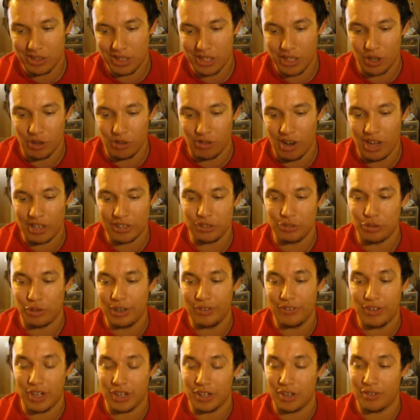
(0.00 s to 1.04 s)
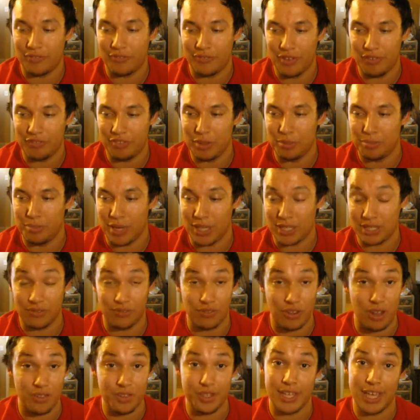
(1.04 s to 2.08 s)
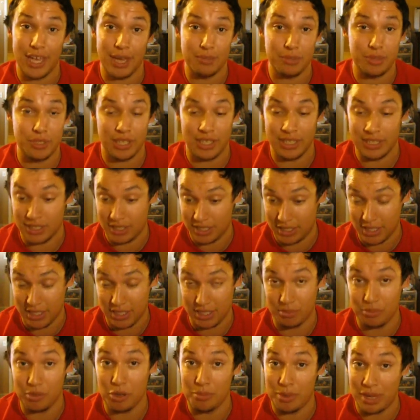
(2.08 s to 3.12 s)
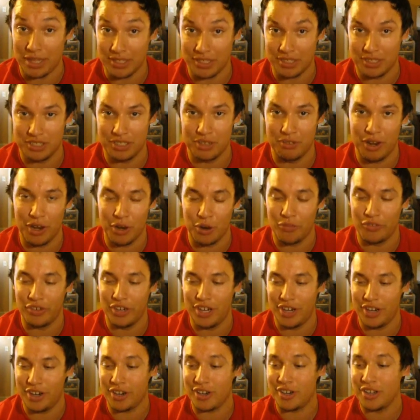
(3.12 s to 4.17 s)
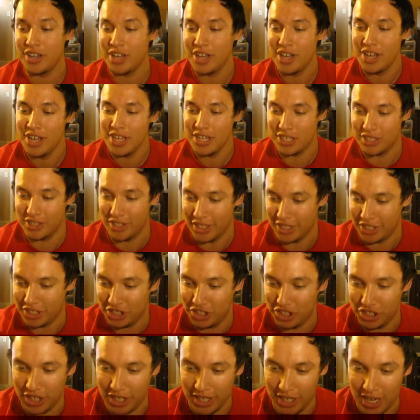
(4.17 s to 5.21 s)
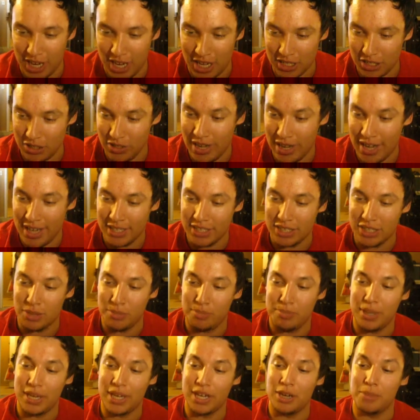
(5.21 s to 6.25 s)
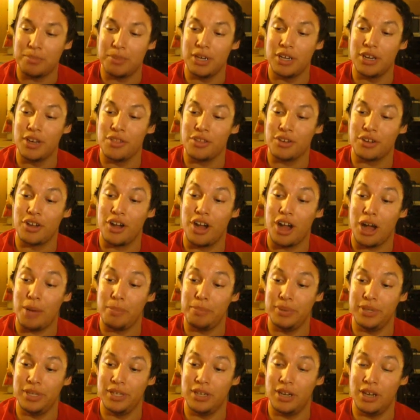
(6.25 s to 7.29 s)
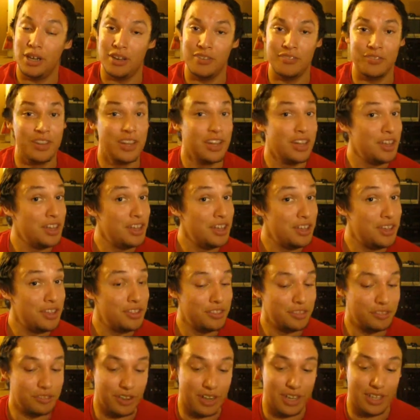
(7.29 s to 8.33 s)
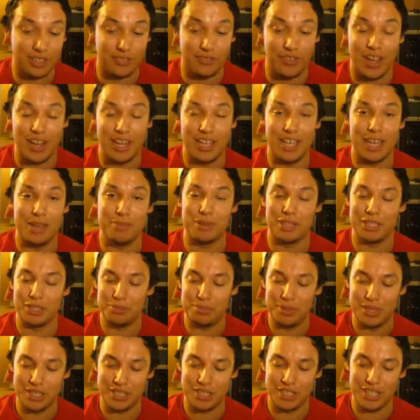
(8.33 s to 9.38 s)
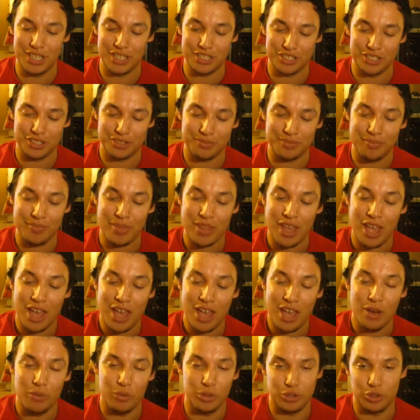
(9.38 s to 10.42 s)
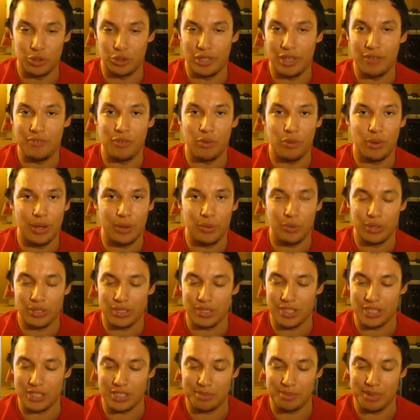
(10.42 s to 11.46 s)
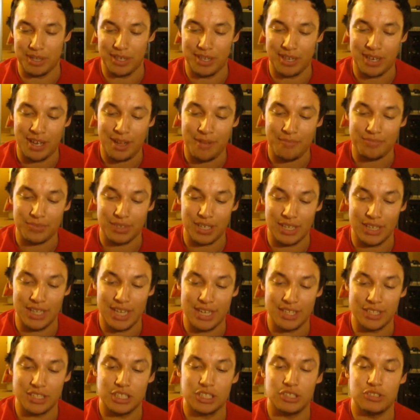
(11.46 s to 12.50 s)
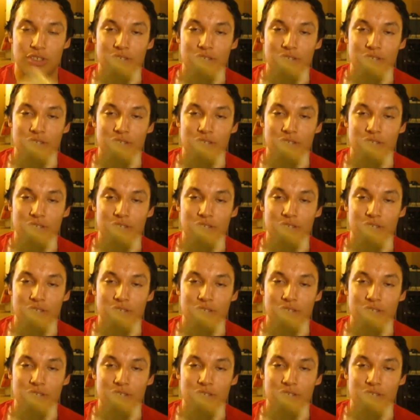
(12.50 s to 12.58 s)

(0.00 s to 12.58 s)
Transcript: little around 350 bucks for all the games in the system you're about to see right over here. So let's check it out. So I ended up picking up another copy of the greatest fighting game on the PC Engine, which will give away what system I got, and that is Street